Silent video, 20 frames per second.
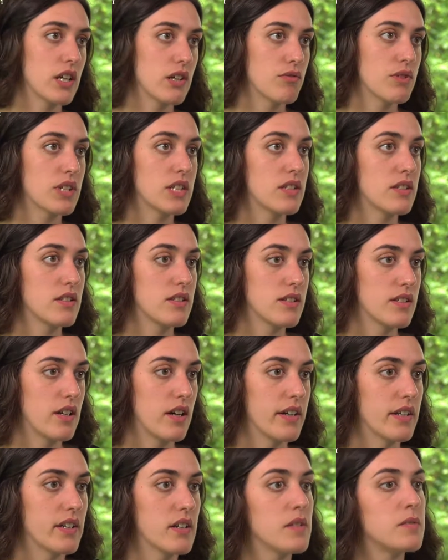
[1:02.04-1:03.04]
and research
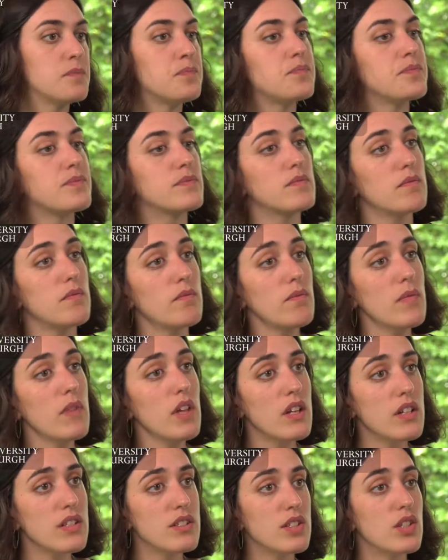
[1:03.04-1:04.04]
design
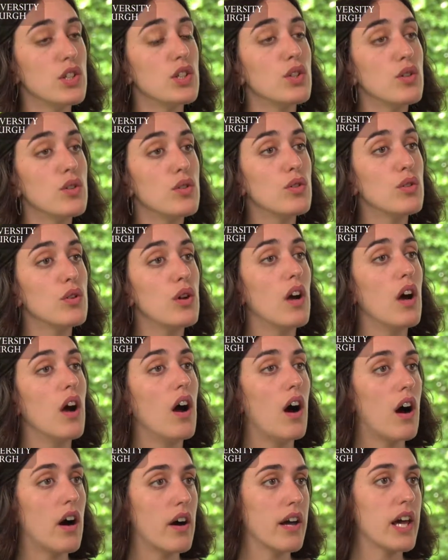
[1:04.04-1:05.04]
is that you
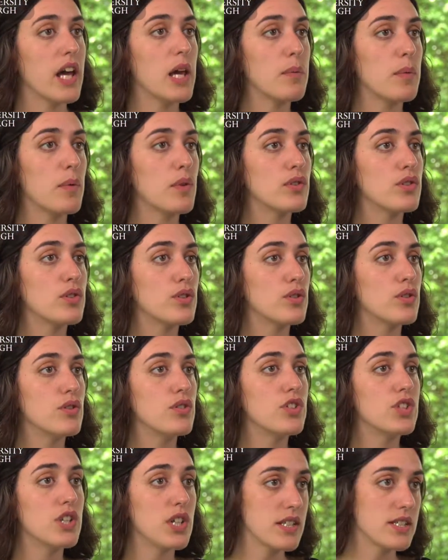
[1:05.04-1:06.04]
are able to
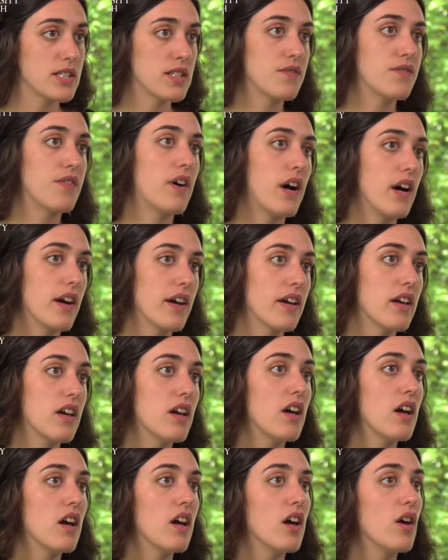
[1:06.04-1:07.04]
justify
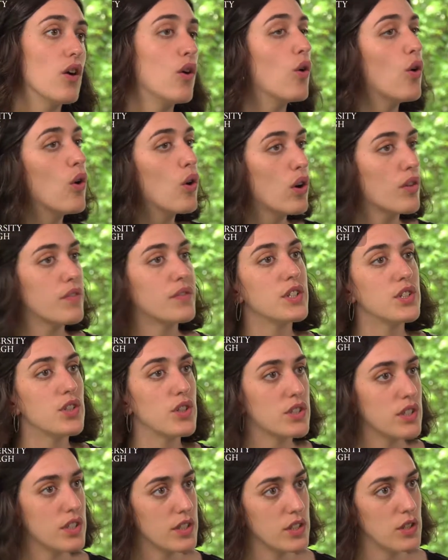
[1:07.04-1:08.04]
all of the
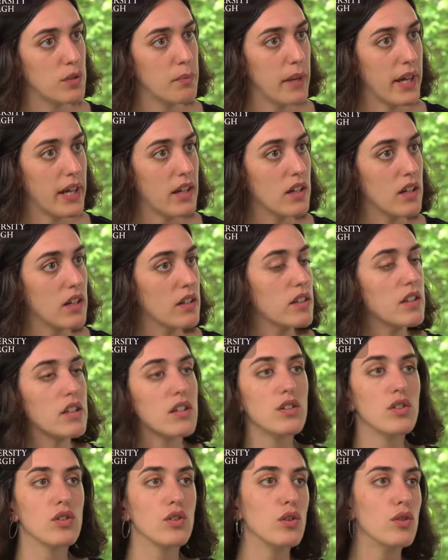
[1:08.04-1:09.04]
choices you make. There
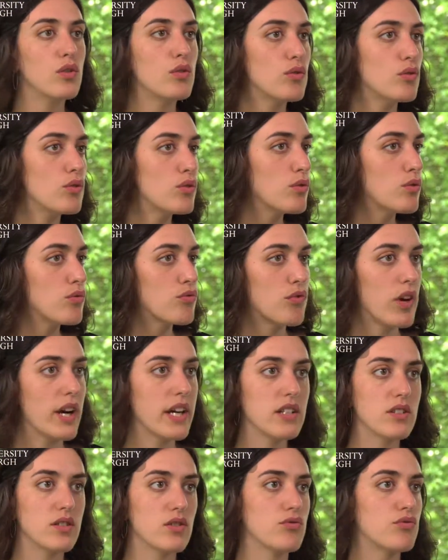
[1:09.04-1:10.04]
are no
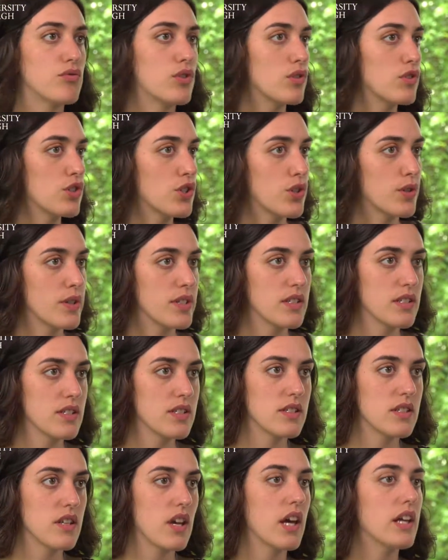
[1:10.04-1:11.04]
right or wrong
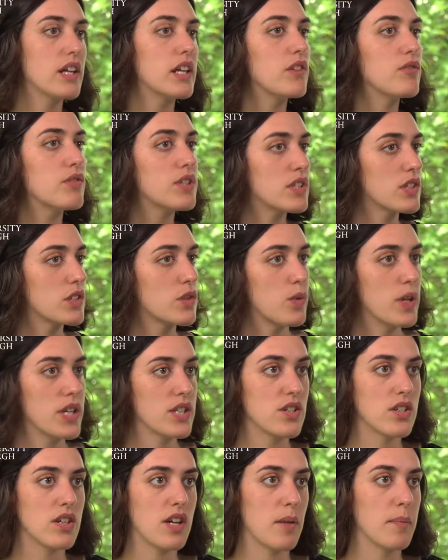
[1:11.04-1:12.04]
choices. Any research
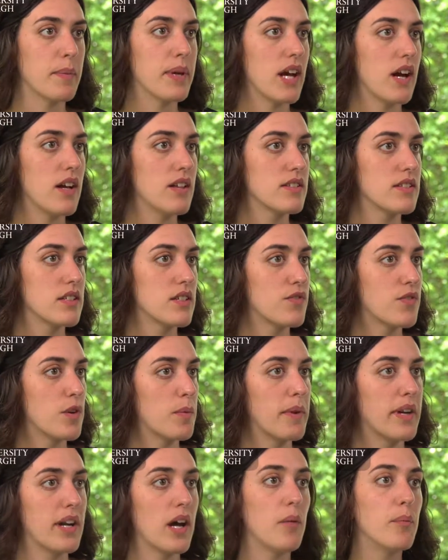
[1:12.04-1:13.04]
question can be answered
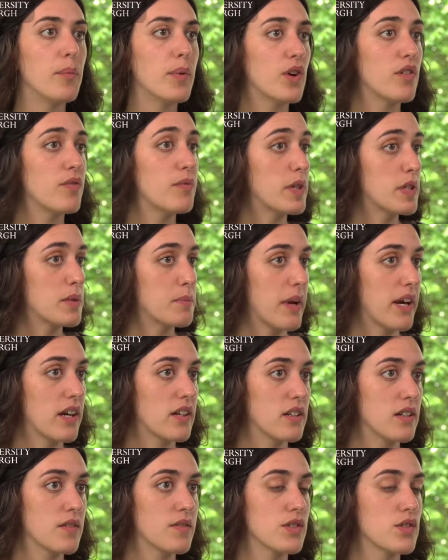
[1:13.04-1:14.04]
from a number of
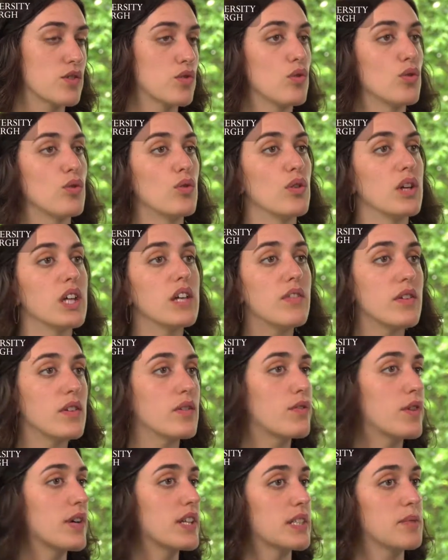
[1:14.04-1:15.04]
perspectives. So even,
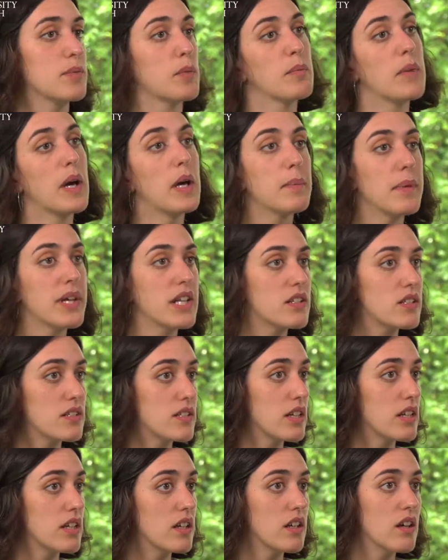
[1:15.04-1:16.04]
for example, my
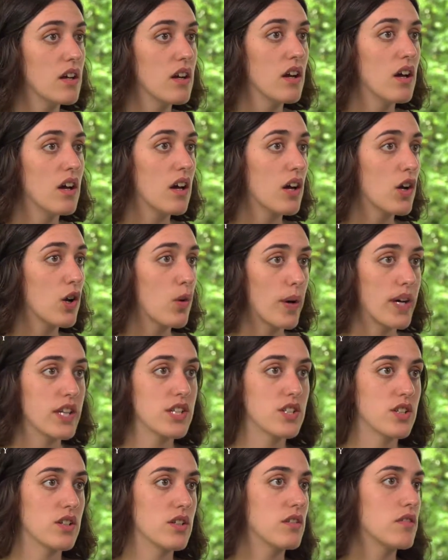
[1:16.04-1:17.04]
PhD
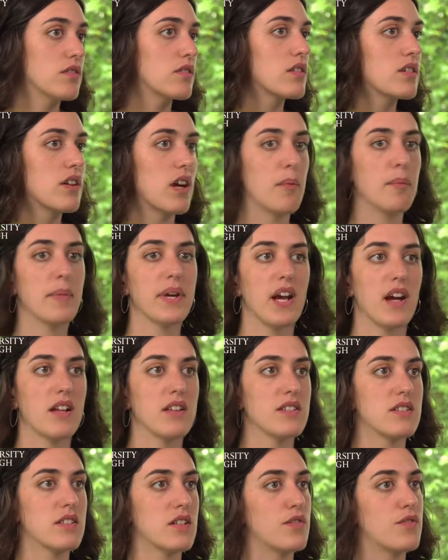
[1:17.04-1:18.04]
question can be
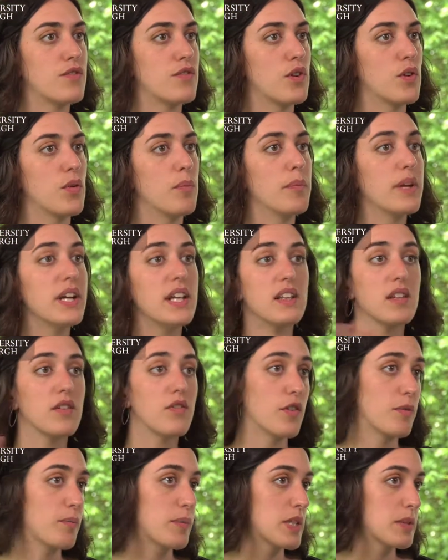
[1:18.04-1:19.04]
answered from many
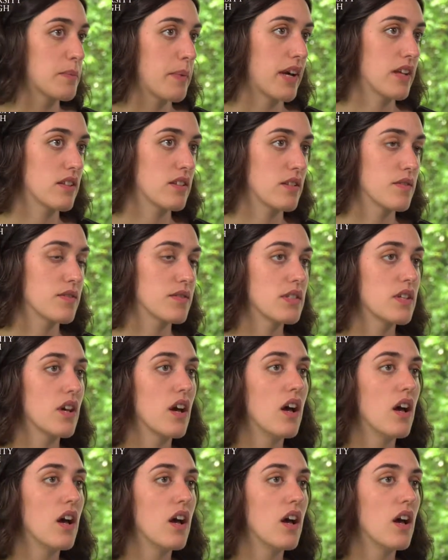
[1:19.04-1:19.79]
different perspectives.